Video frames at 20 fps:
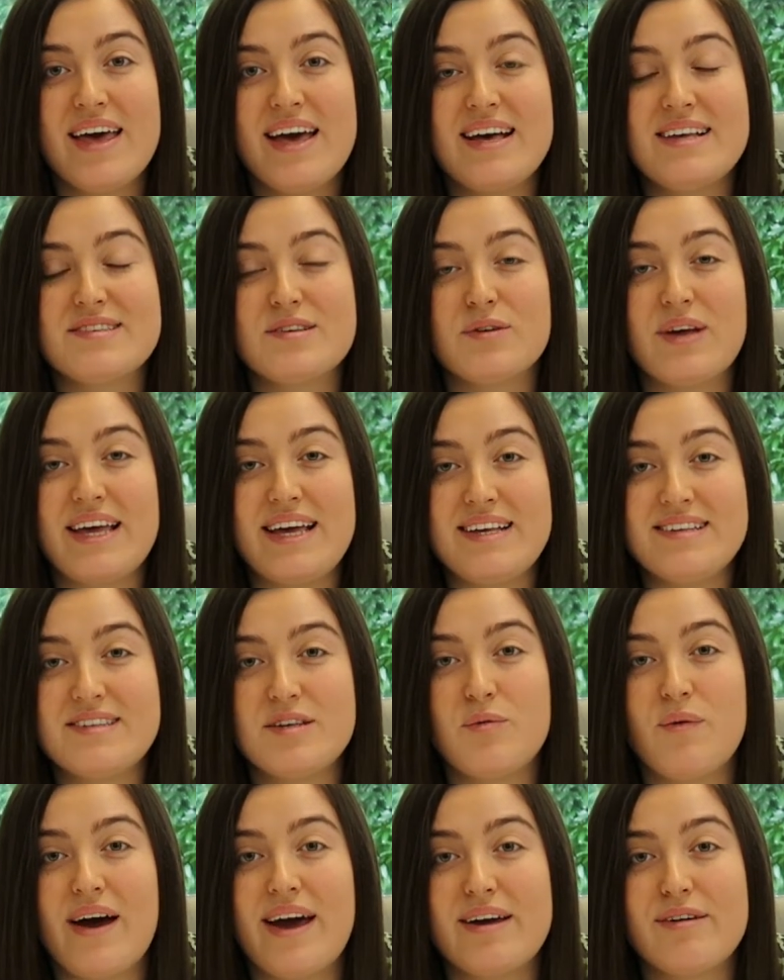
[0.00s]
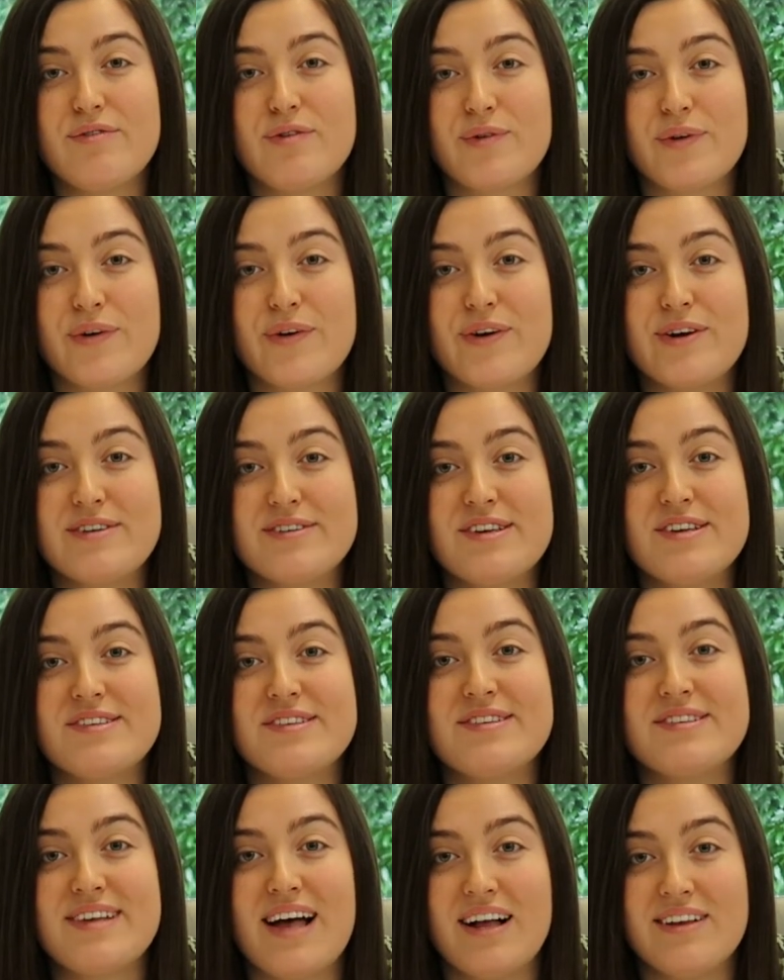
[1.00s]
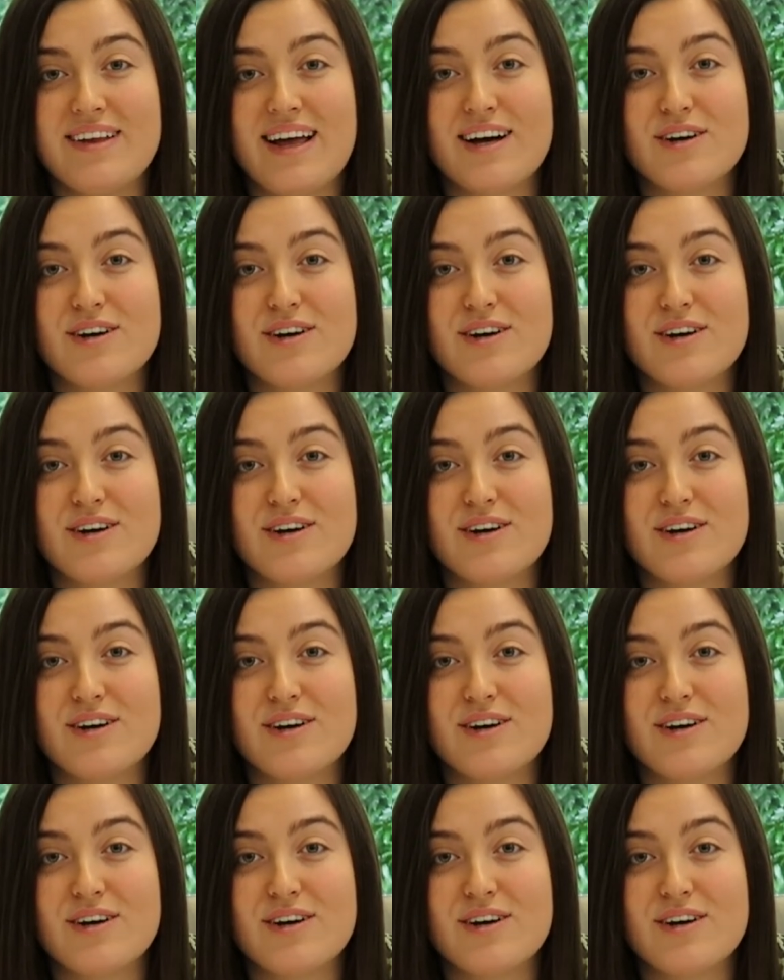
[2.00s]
It's an easy way for recruiters and talent